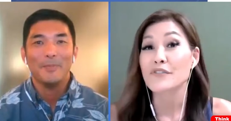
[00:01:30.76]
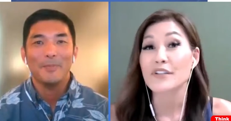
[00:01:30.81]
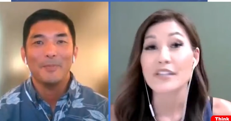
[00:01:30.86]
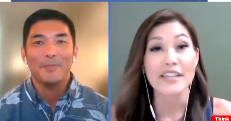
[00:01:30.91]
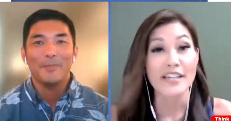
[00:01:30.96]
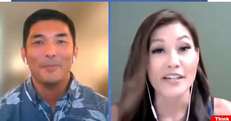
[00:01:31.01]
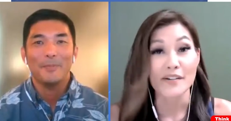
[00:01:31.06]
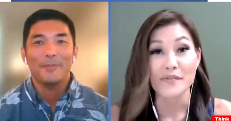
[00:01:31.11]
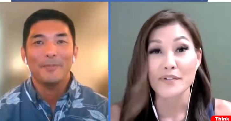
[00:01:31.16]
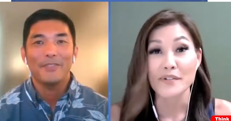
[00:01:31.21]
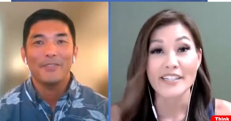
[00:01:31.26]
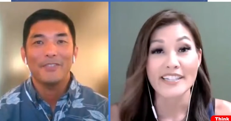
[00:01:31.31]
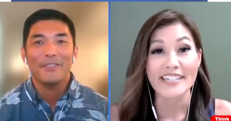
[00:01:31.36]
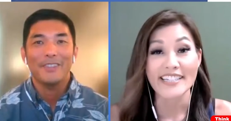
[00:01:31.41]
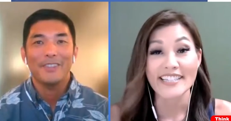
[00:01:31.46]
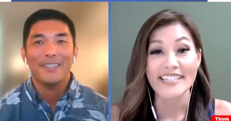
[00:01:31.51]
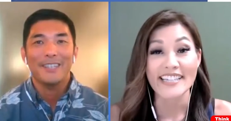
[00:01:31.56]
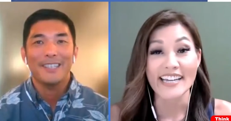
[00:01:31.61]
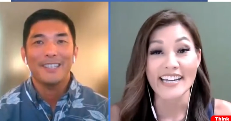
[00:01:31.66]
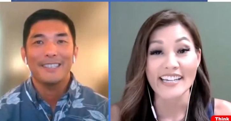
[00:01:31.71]
Speaker 1: everything real
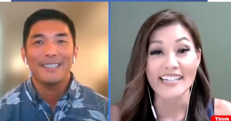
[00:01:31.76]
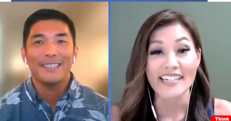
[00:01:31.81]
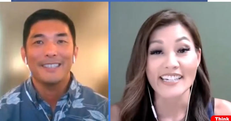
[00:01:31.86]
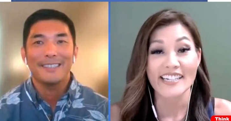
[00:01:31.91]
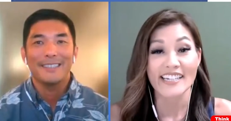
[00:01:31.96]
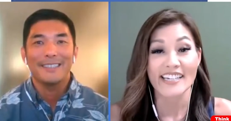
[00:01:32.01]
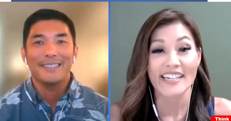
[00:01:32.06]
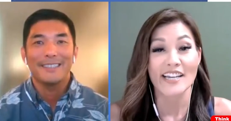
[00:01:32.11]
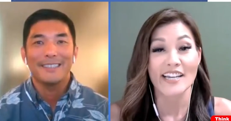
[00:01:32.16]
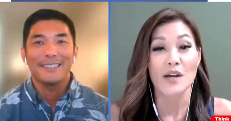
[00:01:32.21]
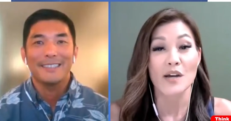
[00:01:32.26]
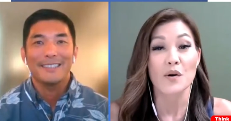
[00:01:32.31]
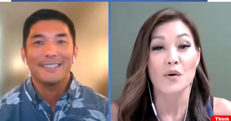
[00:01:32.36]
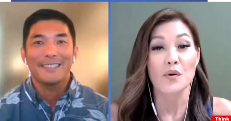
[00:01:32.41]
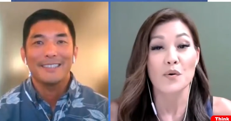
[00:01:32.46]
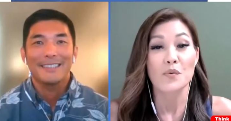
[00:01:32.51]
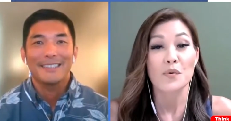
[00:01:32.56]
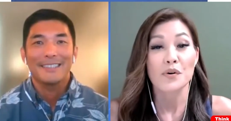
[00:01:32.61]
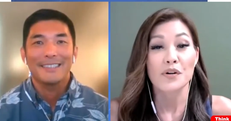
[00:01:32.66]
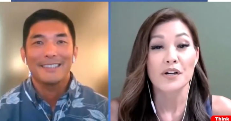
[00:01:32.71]
estate.
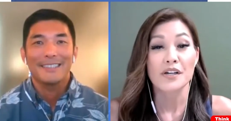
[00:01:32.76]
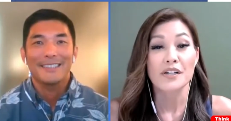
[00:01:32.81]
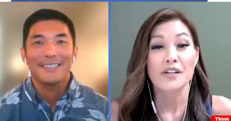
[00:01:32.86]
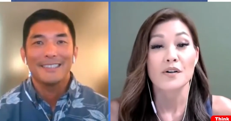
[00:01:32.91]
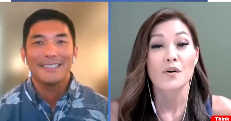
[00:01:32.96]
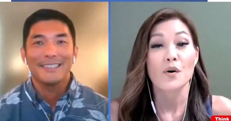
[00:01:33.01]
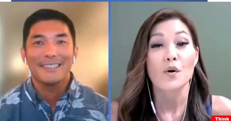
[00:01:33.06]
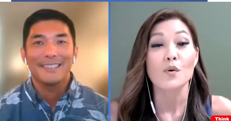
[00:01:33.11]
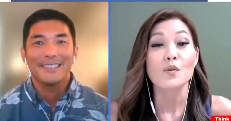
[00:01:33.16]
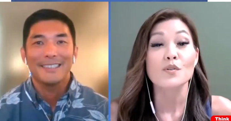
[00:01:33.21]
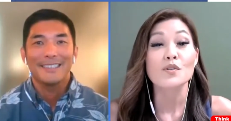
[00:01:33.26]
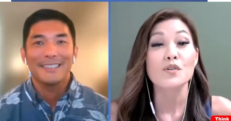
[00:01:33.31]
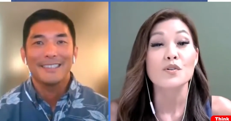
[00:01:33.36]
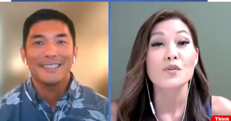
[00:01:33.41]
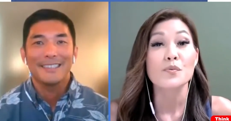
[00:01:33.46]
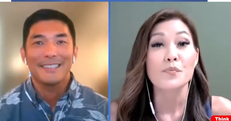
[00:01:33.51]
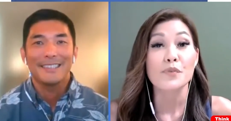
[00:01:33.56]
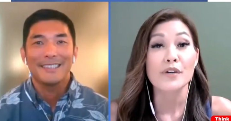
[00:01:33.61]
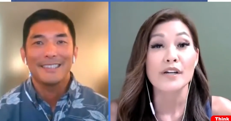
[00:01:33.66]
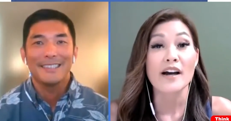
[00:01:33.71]
We're going to
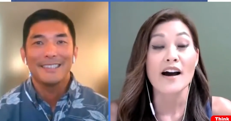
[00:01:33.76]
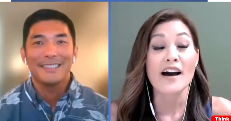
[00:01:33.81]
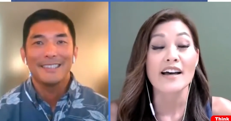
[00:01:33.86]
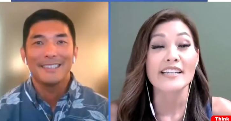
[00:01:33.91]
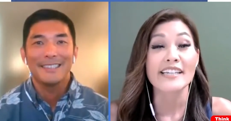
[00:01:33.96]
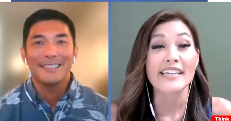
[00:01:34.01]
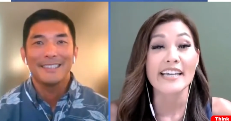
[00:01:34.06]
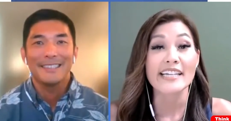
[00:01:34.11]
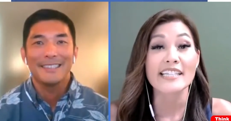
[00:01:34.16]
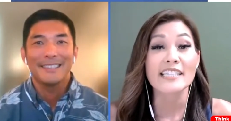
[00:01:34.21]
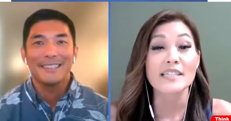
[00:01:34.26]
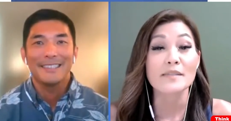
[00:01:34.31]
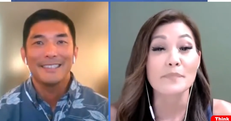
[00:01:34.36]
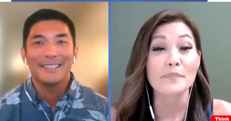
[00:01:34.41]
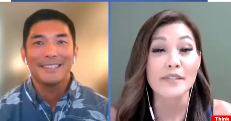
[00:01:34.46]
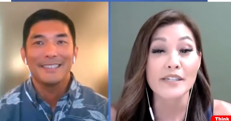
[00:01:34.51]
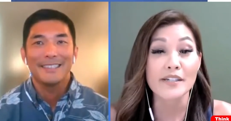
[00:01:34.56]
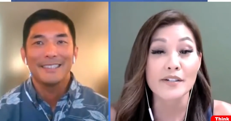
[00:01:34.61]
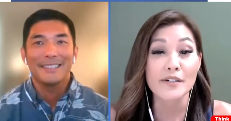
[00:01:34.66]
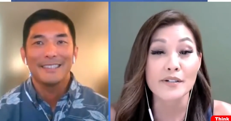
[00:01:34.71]
also bring on guest
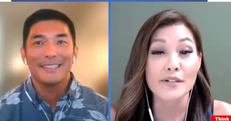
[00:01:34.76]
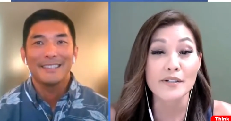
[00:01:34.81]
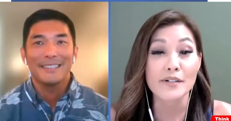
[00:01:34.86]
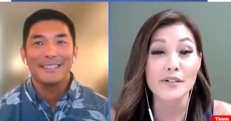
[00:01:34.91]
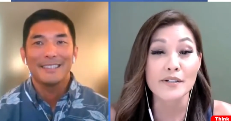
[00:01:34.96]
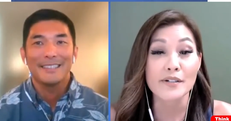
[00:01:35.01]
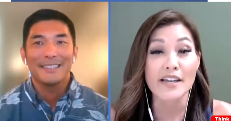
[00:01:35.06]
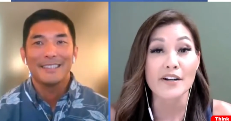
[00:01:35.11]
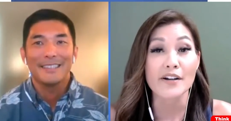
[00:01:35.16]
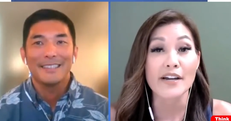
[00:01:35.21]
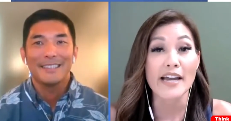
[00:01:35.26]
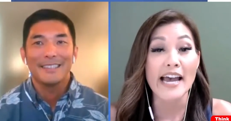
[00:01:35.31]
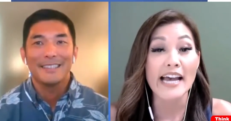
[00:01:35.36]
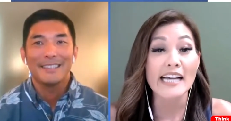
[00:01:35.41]
speakers that are